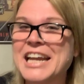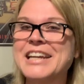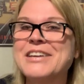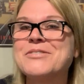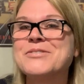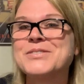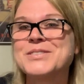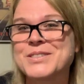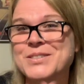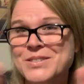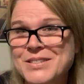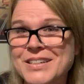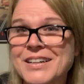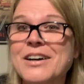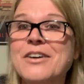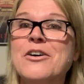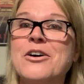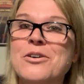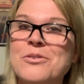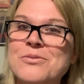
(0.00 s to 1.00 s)
and it was
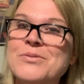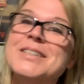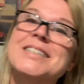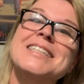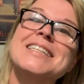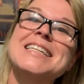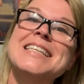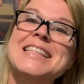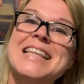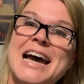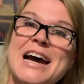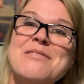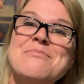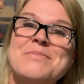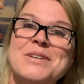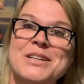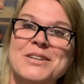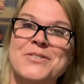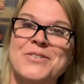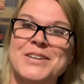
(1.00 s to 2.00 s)
really that
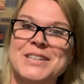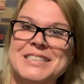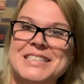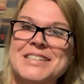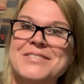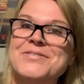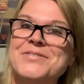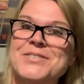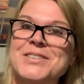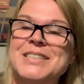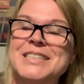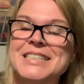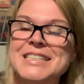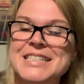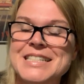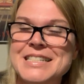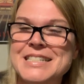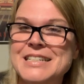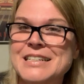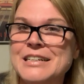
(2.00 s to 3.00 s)
big of a
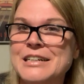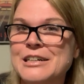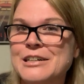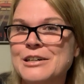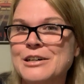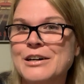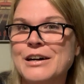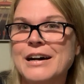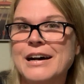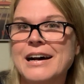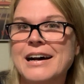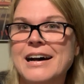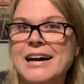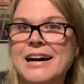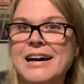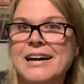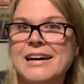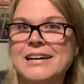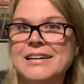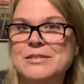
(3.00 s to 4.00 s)
difference
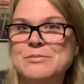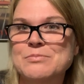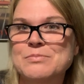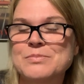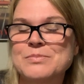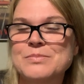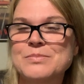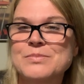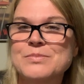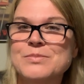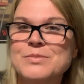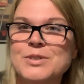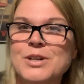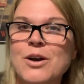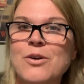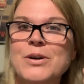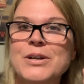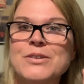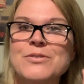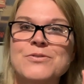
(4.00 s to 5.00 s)
um,
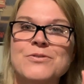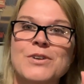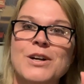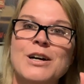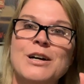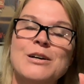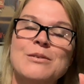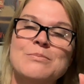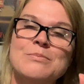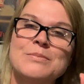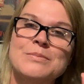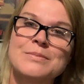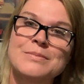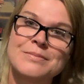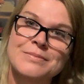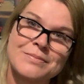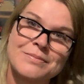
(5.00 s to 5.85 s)
going from